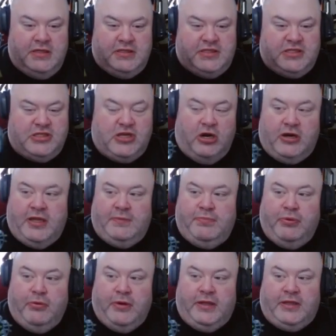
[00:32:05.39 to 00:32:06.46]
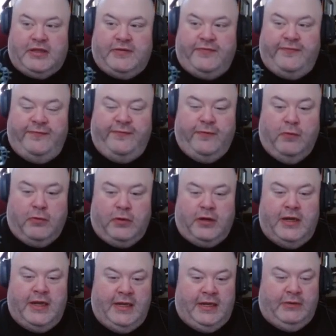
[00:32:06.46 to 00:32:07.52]
starting point for
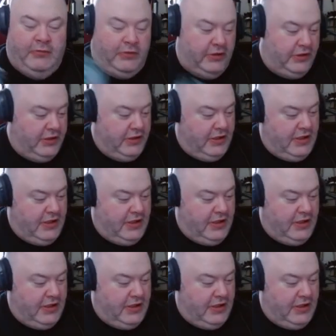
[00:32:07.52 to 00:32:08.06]
anyone.